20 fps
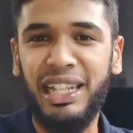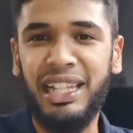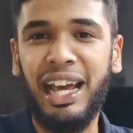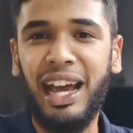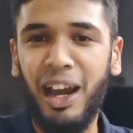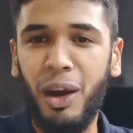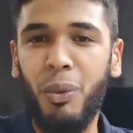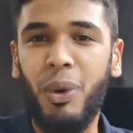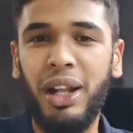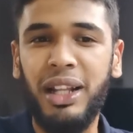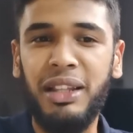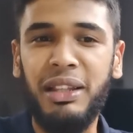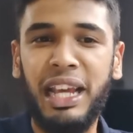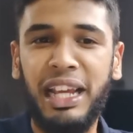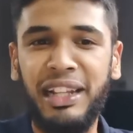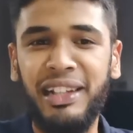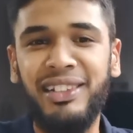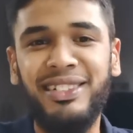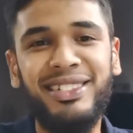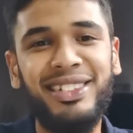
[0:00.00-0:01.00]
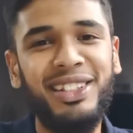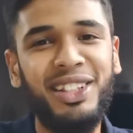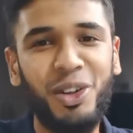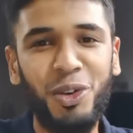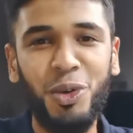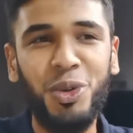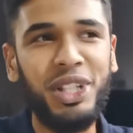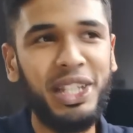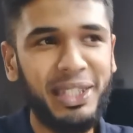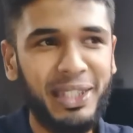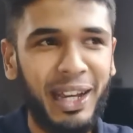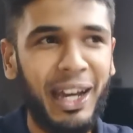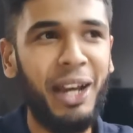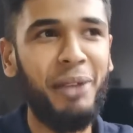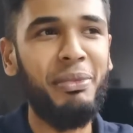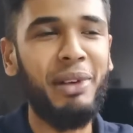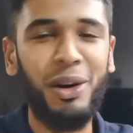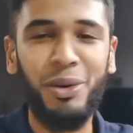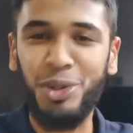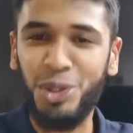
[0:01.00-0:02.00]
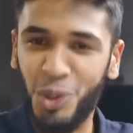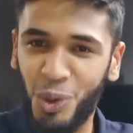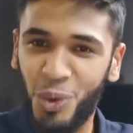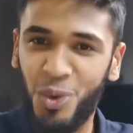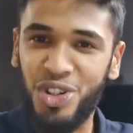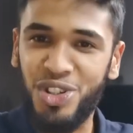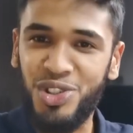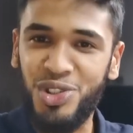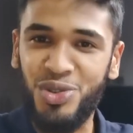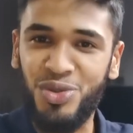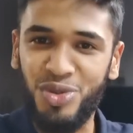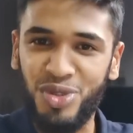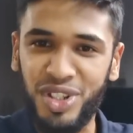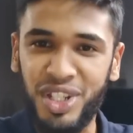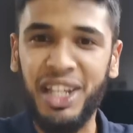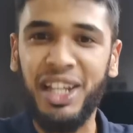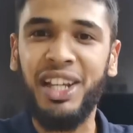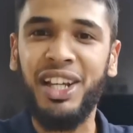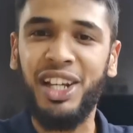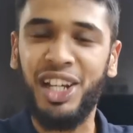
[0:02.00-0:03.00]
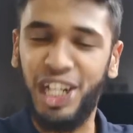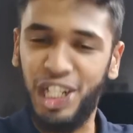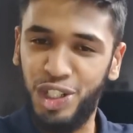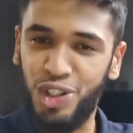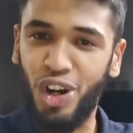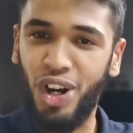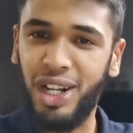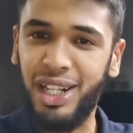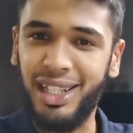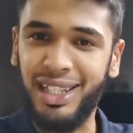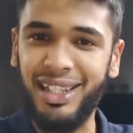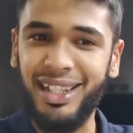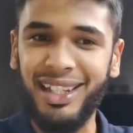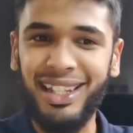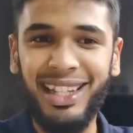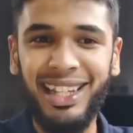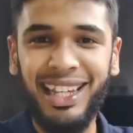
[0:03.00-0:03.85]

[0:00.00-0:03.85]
I want, and all the time I would always choose a chocolate,